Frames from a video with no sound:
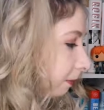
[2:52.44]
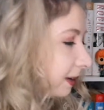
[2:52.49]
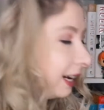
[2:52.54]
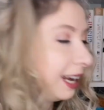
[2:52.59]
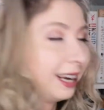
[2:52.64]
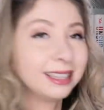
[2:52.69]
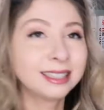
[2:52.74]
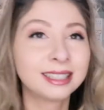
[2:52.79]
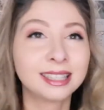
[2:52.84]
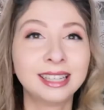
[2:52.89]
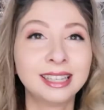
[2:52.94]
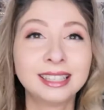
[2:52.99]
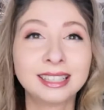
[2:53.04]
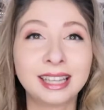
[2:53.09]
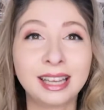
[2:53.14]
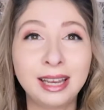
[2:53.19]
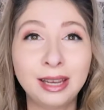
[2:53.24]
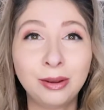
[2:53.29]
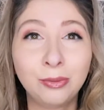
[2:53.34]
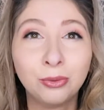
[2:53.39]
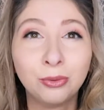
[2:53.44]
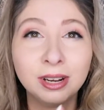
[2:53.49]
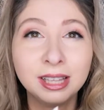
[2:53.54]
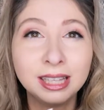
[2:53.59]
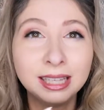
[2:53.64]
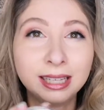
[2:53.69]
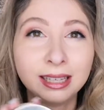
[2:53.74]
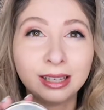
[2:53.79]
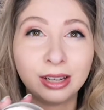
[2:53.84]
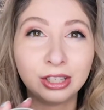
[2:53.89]
next is a
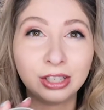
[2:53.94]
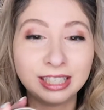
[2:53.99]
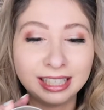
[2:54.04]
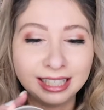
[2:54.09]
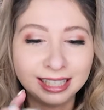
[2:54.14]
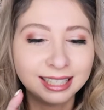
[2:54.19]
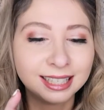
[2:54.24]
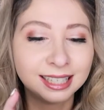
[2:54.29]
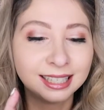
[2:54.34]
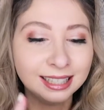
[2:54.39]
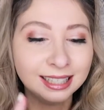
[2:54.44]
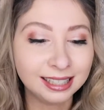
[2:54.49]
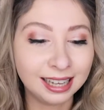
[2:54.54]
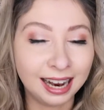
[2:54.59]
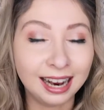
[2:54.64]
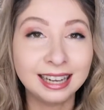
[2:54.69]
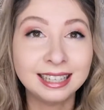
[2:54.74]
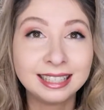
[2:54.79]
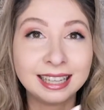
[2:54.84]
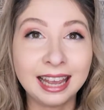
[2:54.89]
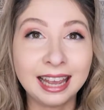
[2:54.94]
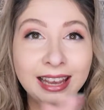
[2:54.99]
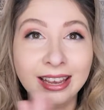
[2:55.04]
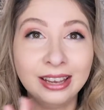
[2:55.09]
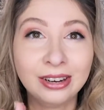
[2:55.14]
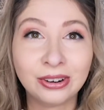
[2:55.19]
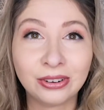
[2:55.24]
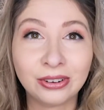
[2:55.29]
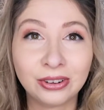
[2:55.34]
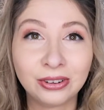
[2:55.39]
really decent size
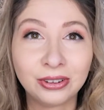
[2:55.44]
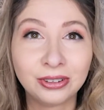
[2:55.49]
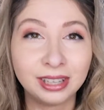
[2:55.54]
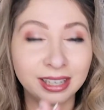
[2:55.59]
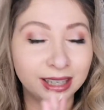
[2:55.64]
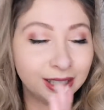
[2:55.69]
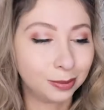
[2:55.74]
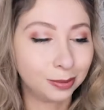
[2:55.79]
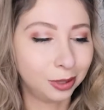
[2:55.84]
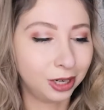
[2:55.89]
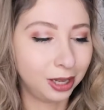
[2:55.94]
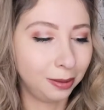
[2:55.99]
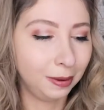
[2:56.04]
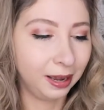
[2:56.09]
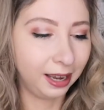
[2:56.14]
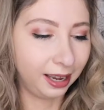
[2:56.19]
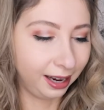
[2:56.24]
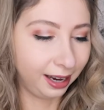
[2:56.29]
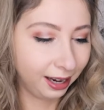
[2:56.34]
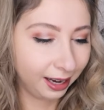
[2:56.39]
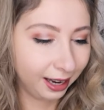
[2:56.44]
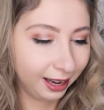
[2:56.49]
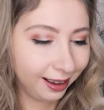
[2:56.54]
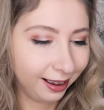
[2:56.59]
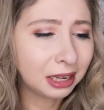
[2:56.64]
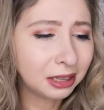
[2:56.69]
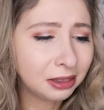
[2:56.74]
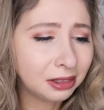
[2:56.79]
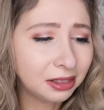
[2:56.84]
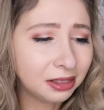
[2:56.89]
candle. Like, it's pretty big.
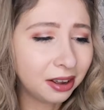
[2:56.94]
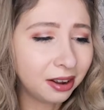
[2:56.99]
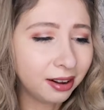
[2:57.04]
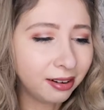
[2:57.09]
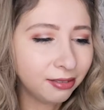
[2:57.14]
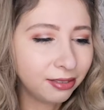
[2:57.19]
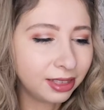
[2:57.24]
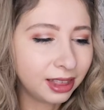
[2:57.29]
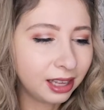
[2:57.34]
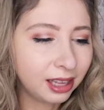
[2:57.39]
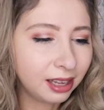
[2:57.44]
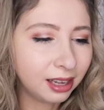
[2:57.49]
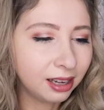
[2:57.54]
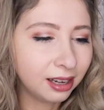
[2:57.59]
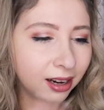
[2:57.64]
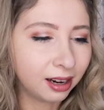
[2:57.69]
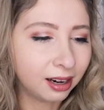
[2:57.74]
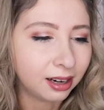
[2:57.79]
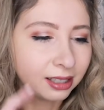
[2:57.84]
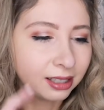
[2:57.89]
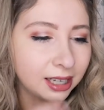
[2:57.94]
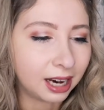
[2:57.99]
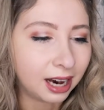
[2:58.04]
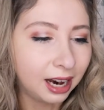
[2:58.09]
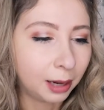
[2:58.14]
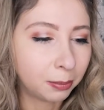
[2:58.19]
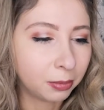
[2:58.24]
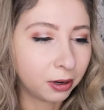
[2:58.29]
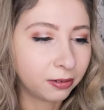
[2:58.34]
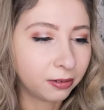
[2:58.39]
I love the
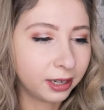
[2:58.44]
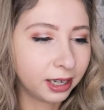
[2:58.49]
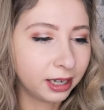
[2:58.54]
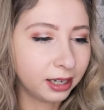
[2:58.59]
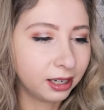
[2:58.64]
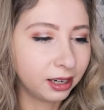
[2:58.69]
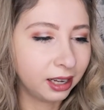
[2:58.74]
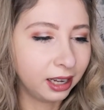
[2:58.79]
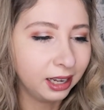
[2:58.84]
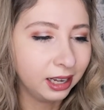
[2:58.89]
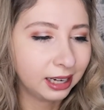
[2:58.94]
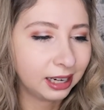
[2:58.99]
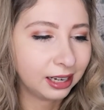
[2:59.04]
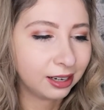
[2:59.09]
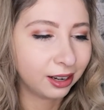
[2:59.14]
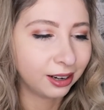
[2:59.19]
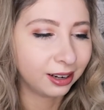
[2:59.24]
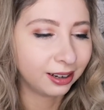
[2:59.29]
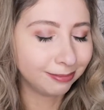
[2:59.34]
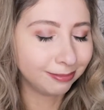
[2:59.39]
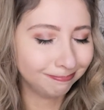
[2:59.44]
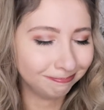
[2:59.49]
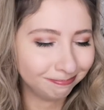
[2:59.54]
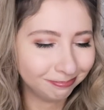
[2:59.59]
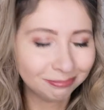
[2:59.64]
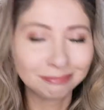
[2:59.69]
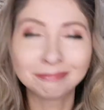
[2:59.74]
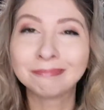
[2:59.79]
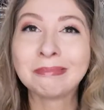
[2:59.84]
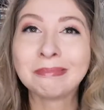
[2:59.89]
top of it, and
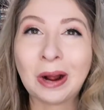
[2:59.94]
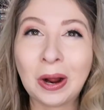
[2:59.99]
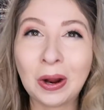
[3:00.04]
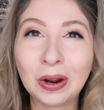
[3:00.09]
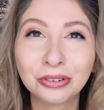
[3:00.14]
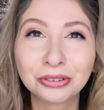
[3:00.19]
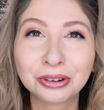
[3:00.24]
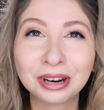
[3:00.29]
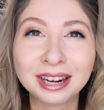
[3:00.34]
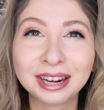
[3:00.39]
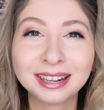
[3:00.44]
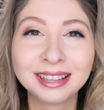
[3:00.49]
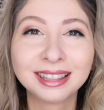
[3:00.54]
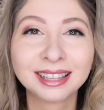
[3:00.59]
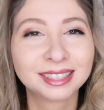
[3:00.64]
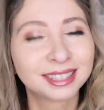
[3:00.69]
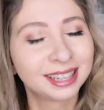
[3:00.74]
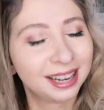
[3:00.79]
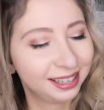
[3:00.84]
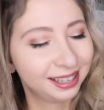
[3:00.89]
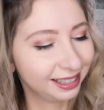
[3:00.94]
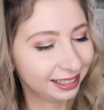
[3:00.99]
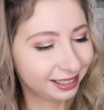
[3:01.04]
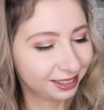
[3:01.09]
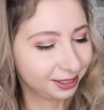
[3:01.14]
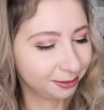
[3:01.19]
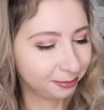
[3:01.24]
already the scent